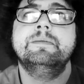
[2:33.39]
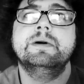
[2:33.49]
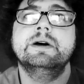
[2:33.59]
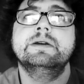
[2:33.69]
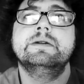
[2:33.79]

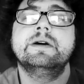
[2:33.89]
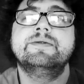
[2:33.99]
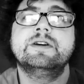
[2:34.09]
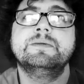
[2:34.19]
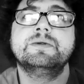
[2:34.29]
But
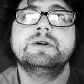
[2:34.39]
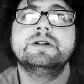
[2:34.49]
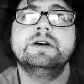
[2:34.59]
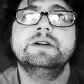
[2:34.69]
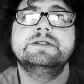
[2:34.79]
I've come to
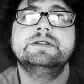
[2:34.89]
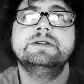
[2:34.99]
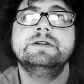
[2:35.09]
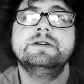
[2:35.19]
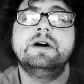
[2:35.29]
realize
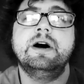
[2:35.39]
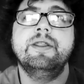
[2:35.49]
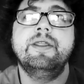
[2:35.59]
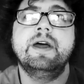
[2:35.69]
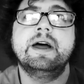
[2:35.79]

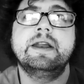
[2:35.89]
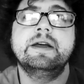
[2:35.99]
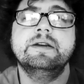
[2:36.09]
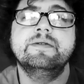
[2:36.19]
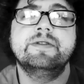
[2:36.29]
on that
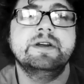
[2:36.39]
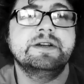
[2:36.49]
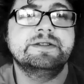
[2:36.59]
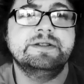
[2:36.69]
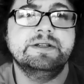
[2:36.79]
end of
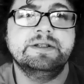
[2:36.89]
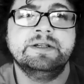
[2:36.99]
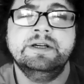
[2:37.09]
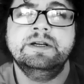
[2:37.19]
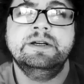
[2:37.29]
things
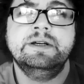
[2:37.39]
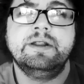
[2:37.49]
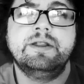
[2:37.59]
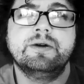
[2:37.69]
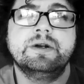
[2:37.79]
that
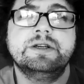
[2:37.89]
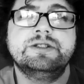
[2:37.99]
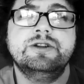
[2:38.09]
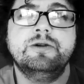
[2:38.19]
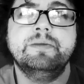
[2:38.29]
there
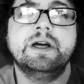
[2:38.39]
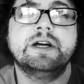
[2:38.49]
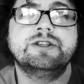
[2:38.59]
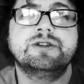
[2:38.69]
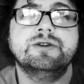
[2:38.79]
is no
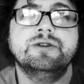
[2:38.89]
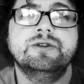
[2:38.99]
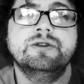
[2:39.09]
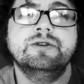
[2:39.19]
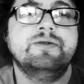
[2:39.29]

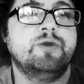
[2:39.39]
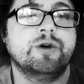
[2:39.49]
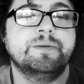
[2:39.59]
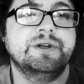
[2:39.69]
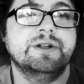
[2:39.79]
magical
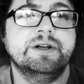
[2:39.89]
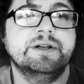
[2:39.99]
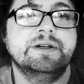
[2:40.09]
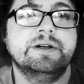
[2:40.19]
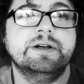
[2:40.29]

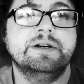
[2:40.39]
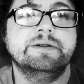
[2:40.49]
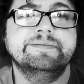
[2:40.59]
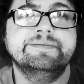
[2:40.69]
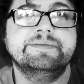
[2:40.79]
formula
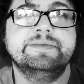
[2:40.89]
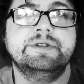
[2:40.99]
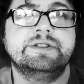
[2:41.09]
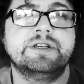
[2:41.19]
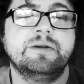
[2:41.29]
um,
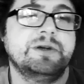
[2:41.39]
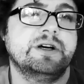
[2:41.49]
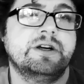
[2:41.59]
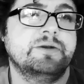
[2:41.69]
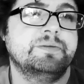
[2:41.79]
that's going to be
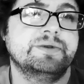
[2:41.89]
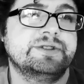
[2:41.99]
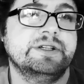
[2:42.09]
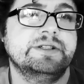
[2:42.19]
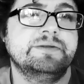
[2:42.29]

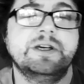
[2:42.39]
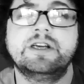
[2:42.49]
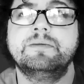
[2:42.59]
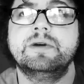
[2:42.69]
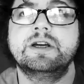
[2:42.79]
100% in
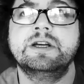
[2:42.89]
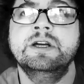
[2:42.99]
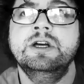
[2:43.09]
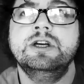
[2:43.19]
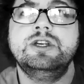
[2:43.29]
making money.
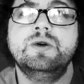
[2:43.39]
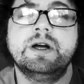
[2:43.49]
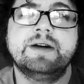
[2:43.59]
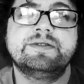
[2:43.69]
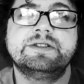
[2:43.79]
You
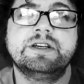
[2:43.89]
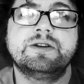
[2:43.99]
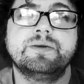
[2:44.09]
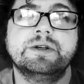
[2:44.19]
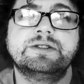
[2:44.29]
have to
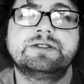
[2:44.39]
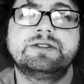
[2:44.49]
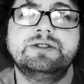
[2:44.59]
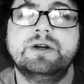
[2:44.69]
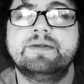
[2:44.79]
take
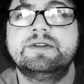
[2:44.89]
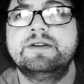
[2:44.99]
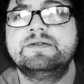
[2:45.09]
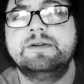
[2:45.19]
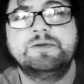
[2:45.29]
risks, you have to
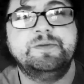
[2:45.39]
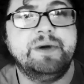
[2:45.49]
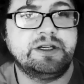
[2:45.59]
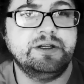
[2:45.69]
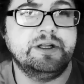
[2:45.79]
have some
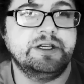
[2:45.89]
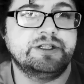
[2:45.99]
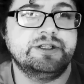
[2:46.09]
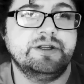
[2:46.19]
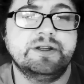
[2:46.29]

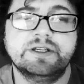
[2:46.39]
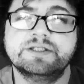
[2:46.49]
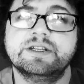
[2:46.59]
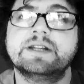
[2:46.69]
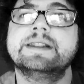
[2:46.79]
speculation and
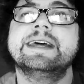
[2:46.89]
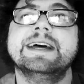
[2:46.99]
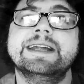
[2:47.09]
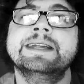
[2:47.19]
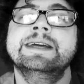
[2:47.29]
things like
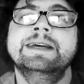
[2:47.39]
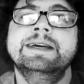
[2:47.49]
that.